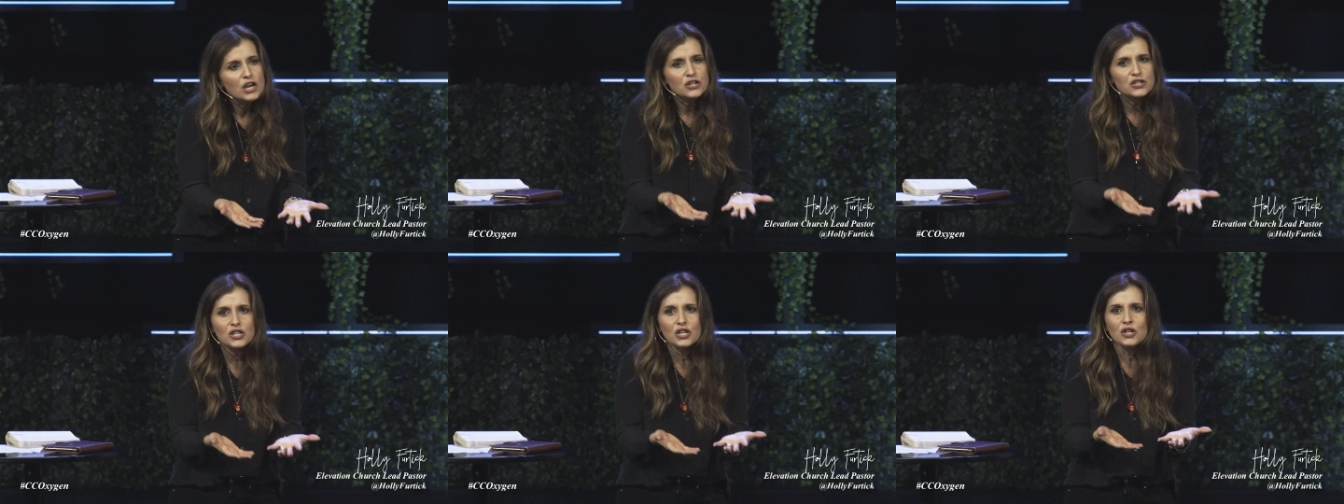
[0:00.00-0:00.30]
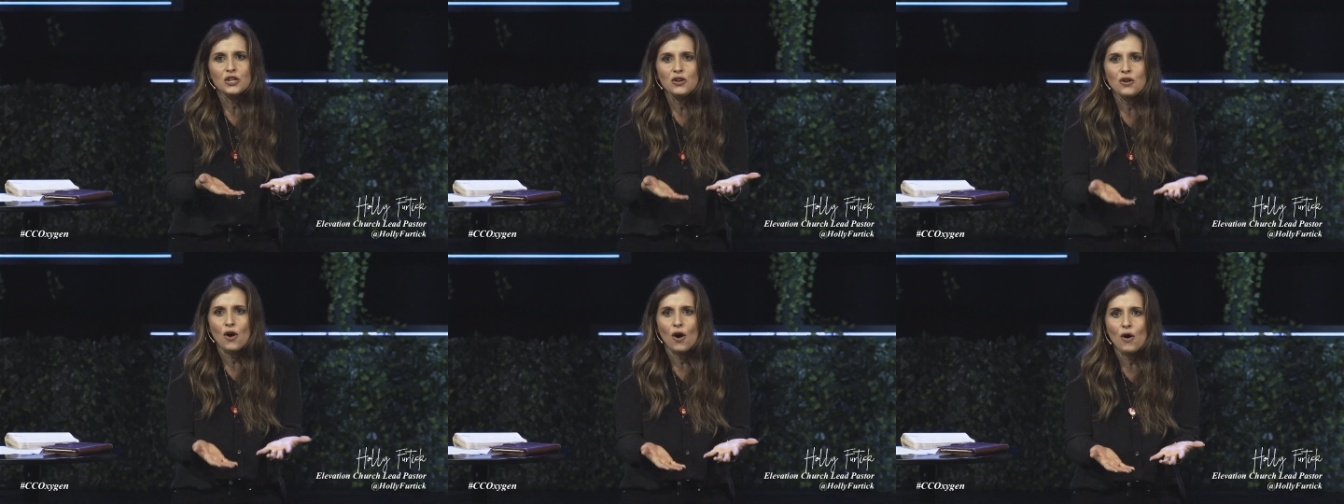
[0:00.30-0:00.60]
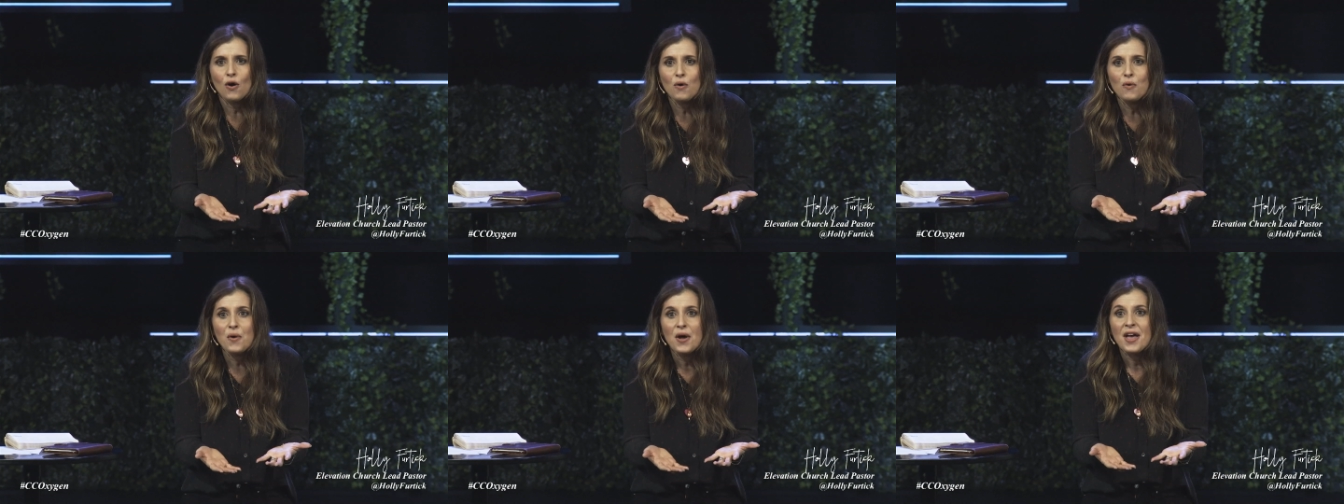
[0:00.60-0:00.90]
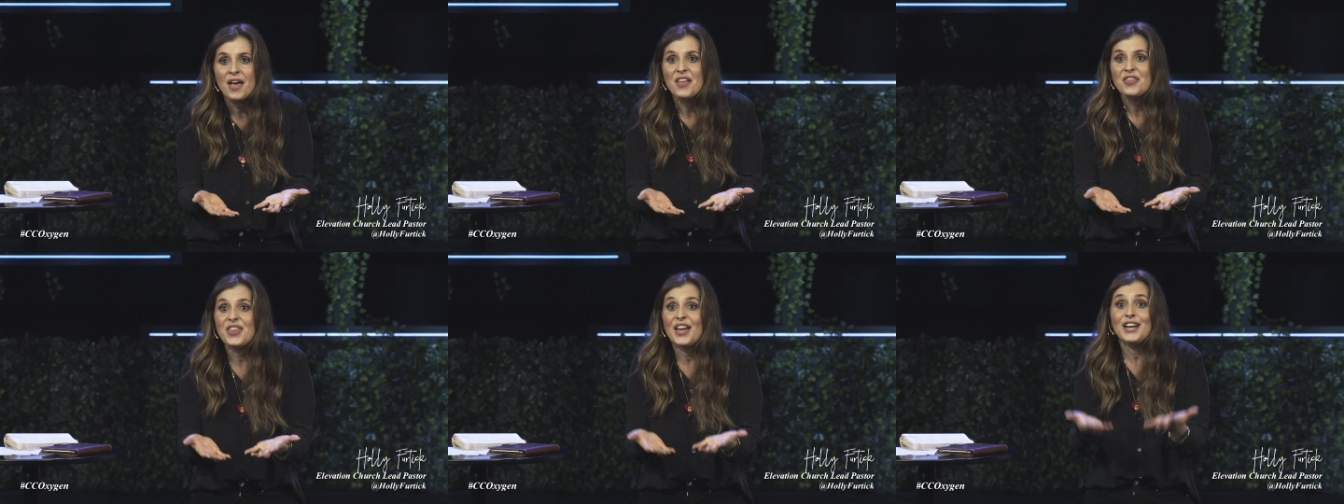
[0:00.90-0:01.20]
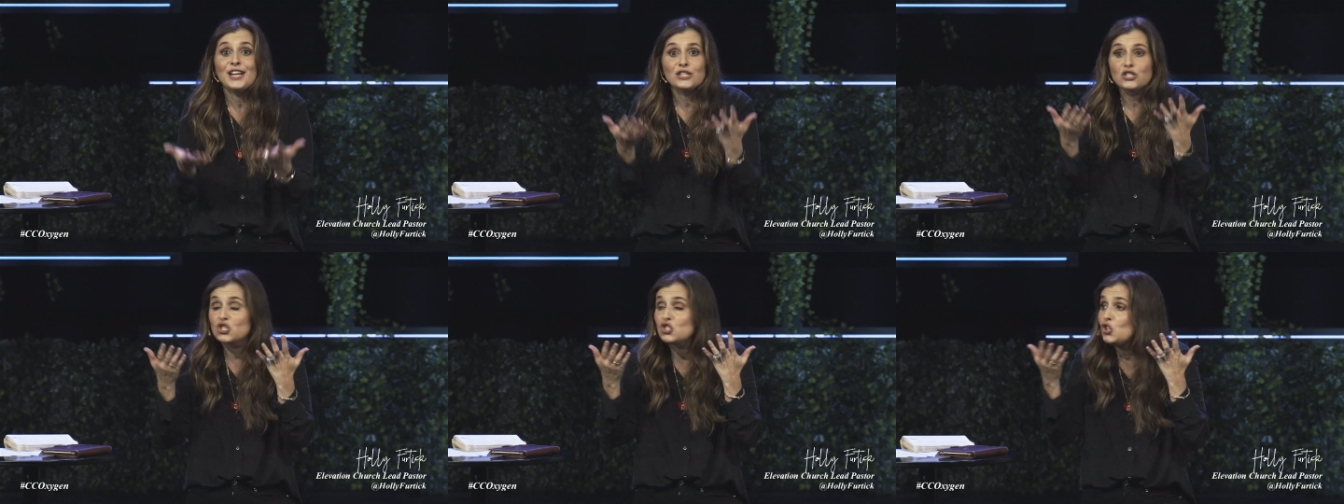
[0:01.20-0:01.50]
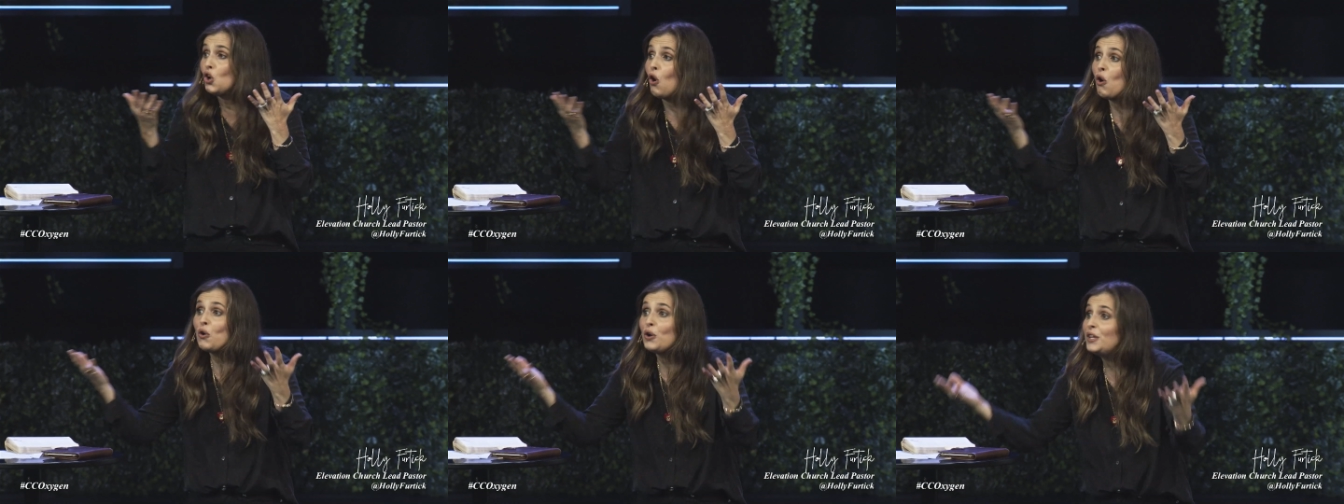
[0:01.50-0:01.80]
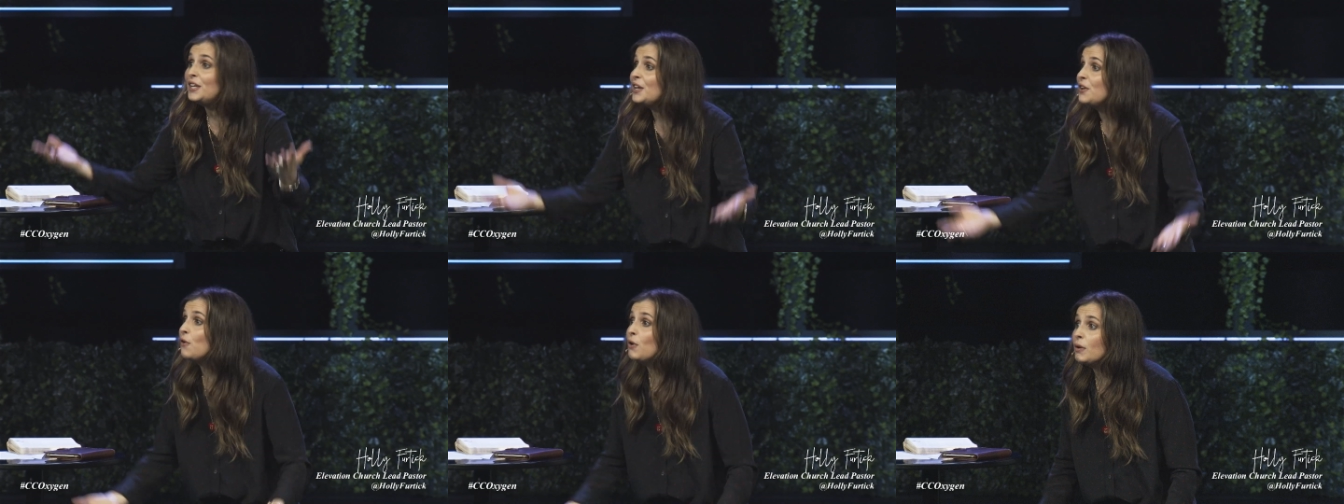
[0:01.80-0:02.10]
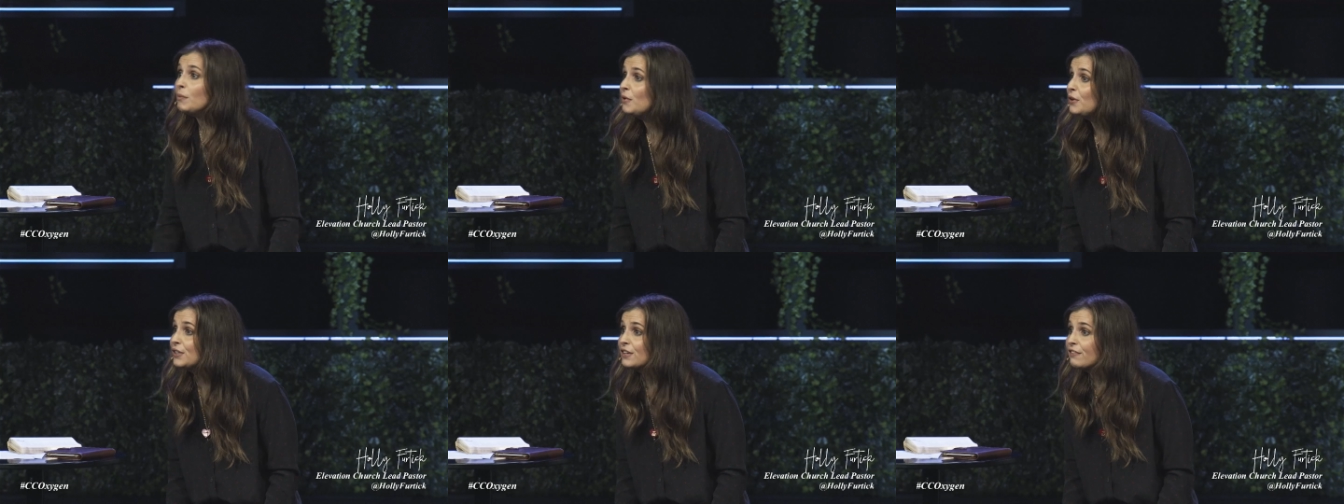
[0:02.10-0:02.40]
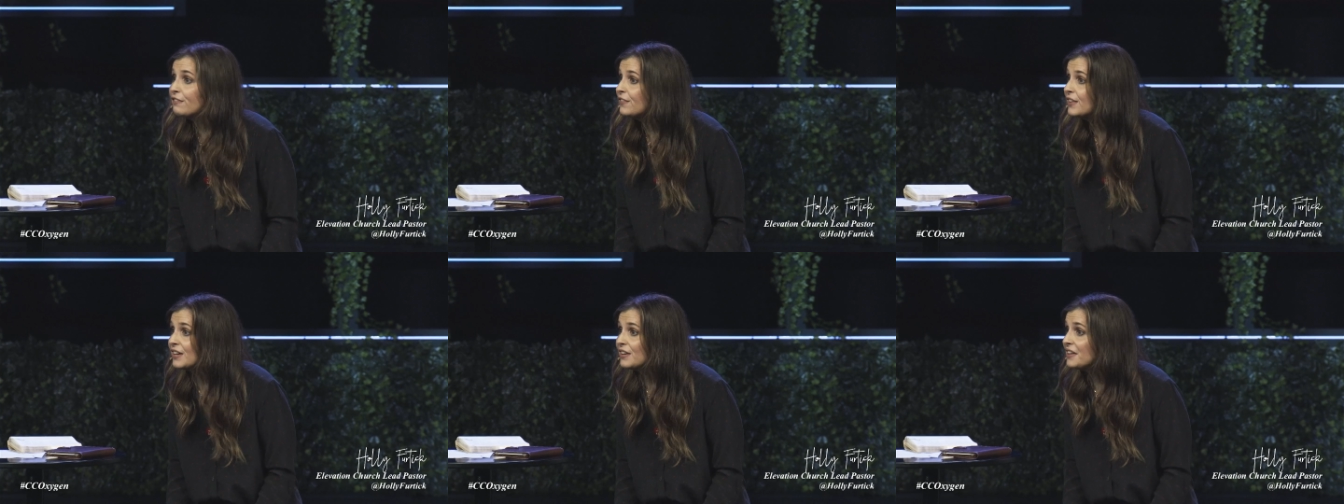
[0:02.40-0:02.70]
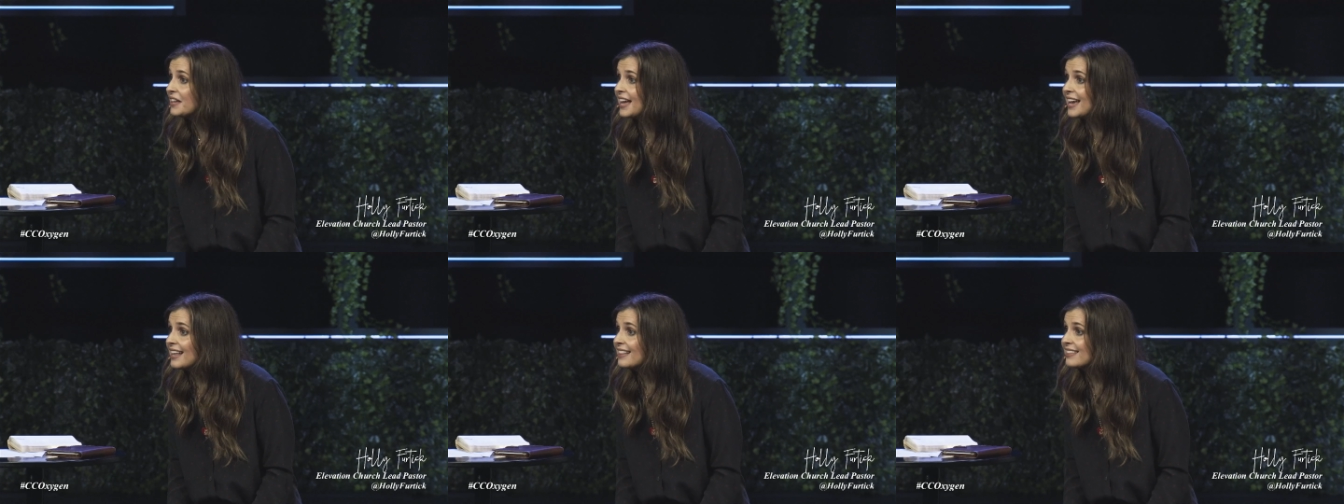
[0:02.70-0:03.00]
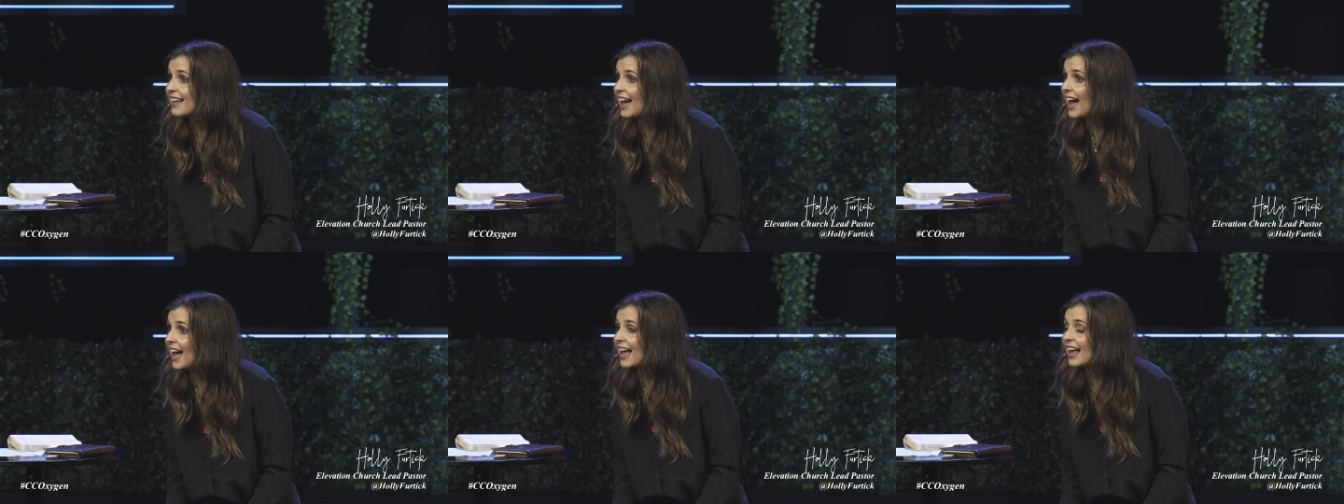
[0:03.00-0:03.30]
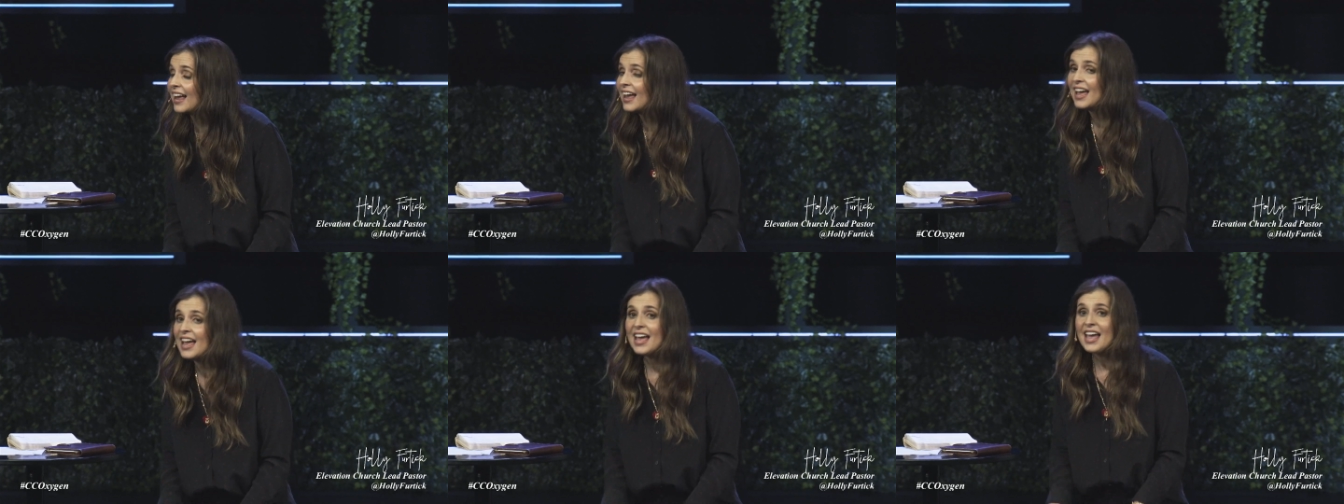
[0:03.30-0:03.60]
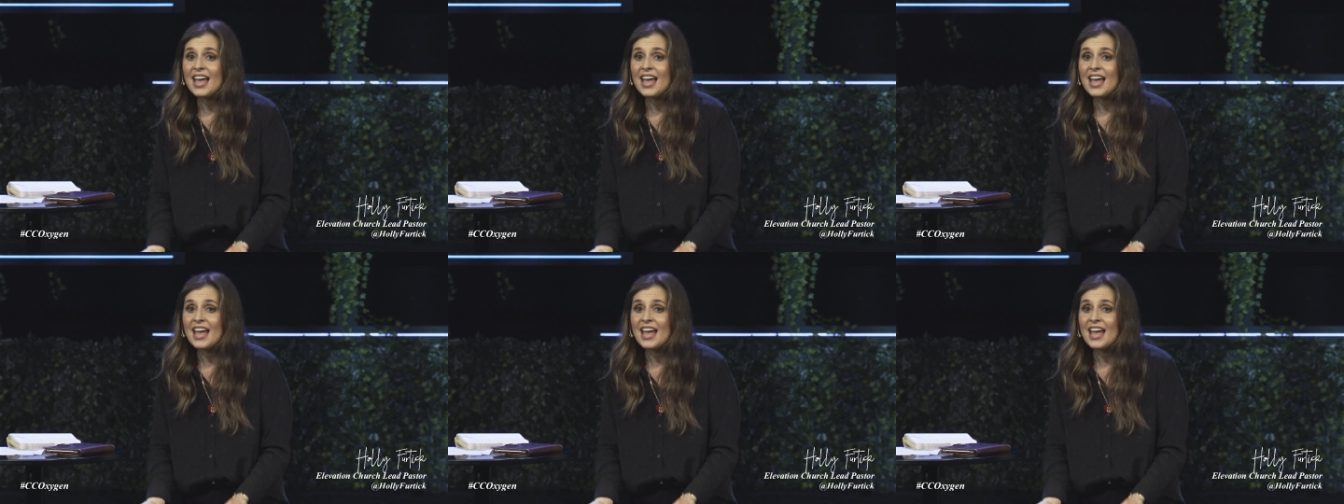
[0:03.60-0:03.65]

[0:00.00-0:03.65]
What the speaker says: to know that it's totally normal to feel like that.